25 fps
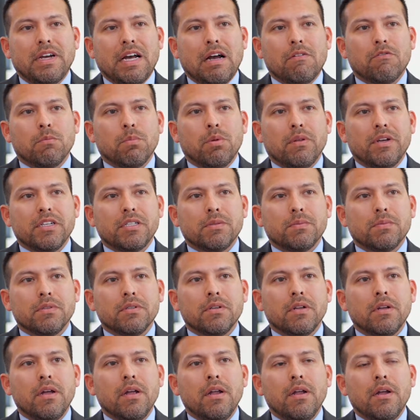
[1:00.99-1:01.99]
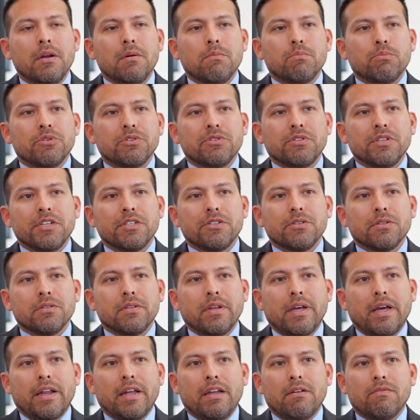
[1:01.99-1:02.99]
valve replacement procedure
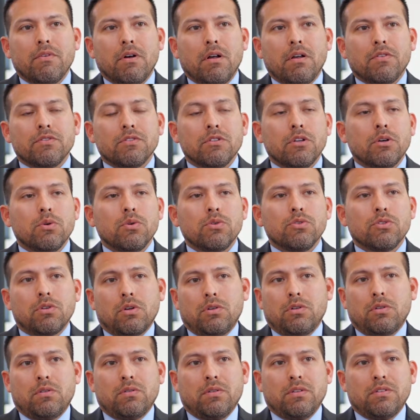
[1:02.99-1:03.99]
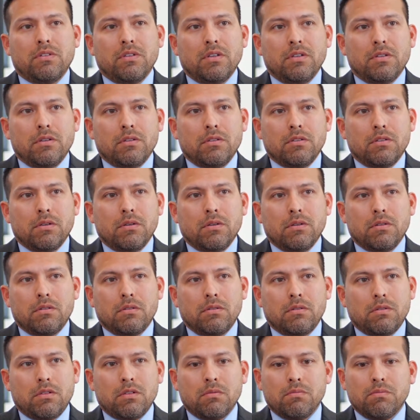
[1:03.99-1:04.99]
that involves no surgical incision. So
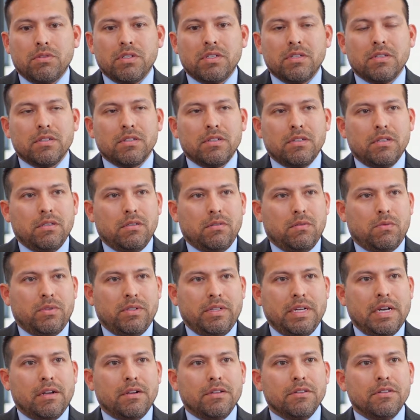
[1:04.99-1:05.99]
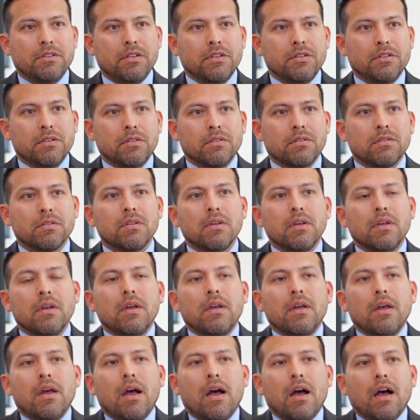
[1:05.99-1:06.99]
it's completely without incisions.
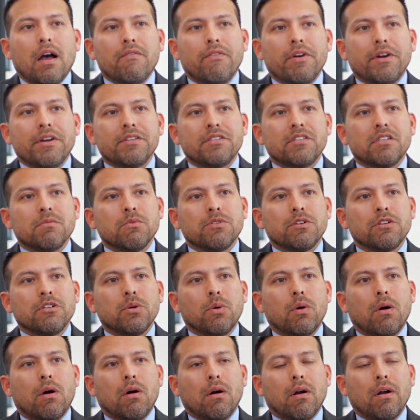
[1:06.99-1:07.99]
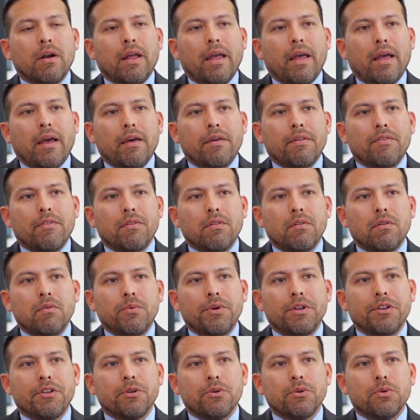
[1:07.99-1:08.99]
Uh, very similar to a heart cath,
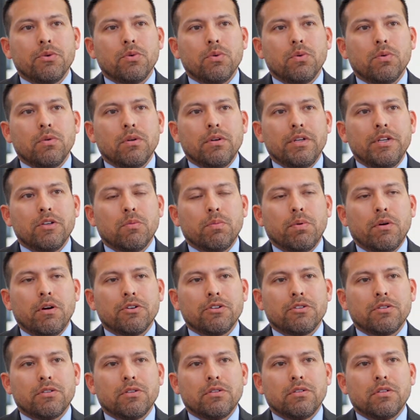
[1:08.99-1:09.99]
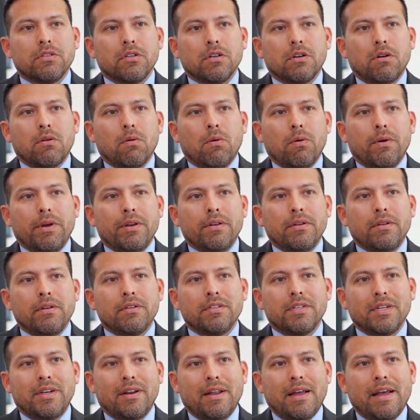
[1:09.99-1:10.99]
we do needle punctures in the groin
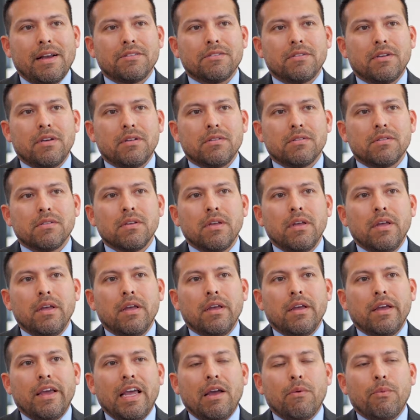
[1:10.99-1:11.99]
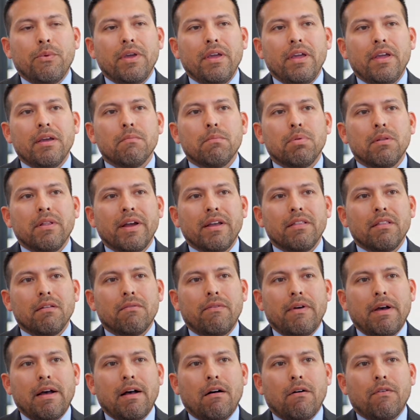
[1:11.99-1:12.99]
to get access and we implant the
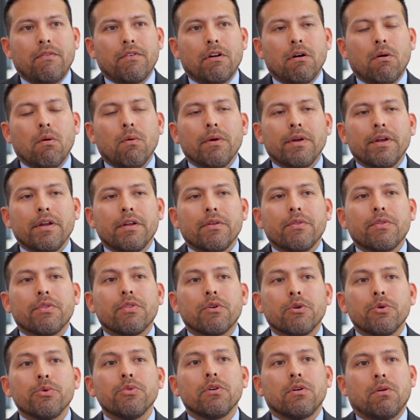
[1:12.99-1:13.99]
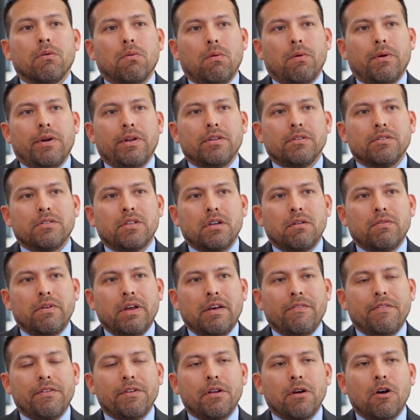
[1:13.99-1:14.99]
valve going through the groin instead of
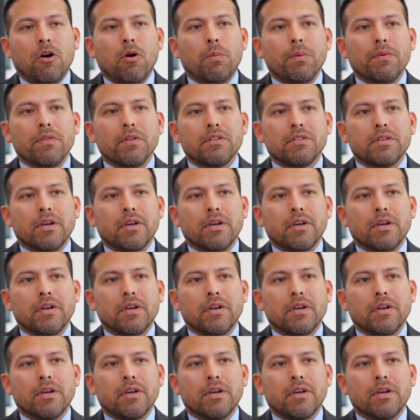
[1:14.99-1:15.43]
having to open the